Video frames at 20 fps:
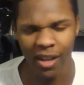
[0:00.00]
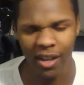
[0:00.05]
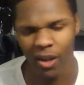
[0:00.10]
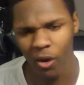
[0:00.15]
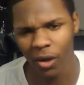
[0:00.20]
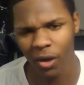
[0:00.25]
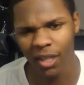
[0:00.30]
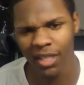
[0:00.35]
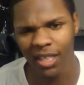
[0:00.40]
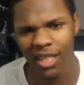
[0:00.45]
They
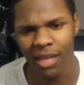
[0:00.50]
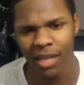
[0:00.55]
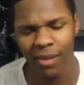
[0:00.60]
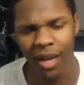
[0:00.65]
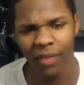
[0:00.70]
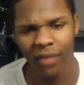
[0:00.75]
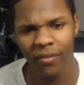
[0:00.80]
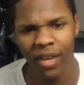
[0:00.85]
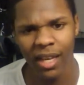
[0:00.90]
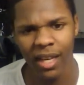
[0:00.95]
go against a team
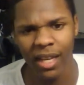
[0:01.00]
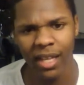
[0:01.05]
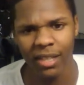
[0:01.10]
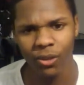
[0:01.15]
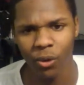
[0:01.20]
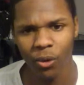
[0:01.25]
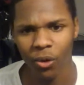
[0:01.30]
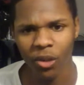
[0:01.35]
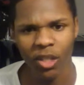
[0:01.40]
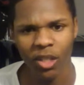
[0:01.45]
like
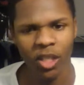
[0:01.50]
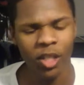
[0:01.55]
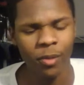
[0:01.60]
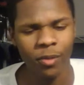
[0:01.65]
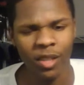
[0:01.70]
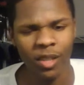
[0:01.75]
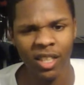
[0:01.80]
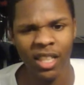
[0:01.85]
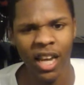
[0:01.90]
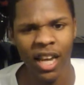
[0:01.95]
Phoenix or
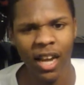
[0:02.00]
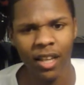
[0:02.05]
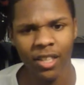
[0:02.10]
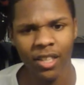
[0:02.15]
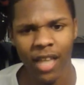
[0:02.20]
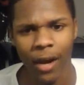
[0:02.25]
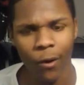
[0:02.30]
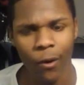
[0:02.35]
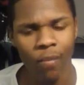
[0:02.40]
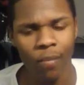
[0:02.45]

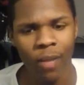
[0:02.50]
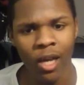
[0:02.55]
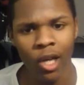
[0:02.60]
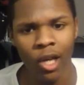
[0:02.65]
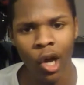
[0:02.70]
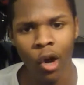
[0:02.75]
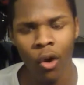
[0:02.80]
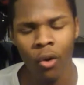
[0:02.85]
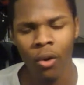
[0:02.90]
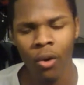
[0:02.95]

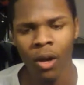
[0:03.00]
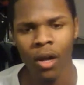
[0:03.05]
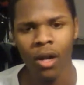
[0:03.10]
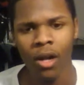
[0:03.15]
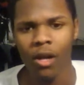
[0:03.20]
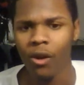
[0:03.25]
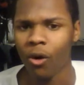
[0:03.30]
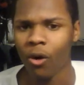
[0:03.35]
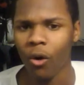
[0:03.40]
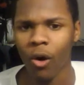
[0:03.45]
Sacramento
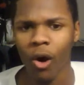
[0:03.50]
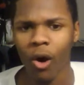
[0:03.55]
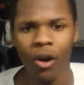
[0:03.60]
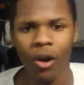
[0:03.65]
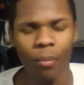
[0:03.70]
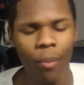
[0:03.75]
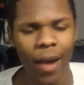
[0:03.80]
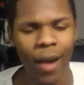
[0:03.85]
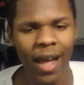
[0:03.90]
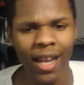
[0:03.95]

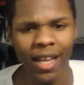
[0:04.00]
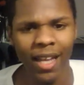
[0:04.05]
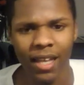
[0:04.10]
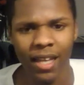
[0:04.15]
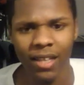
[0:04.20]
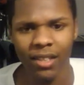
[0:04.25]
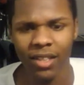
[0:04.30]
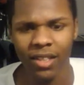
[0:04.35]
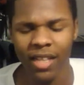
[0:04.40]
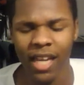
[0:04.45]
or
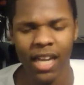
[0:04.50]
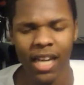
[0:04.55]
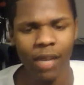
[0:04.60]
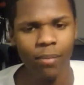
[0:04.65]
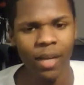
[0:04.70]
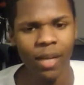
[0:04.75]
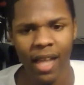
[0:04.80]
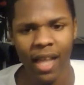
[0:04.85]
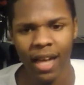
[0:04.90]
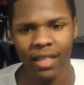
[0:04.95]
Pelicans, they can
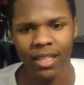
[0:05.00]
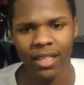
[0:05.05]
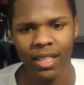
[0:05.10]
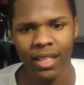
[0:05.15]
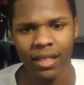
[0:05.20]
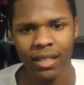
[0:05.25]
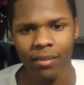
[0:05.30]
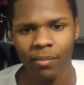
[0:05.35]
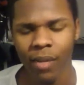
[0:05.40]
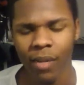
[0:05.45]
beat that
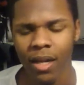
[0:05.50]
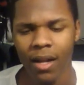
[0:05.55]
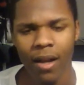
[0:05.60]
team.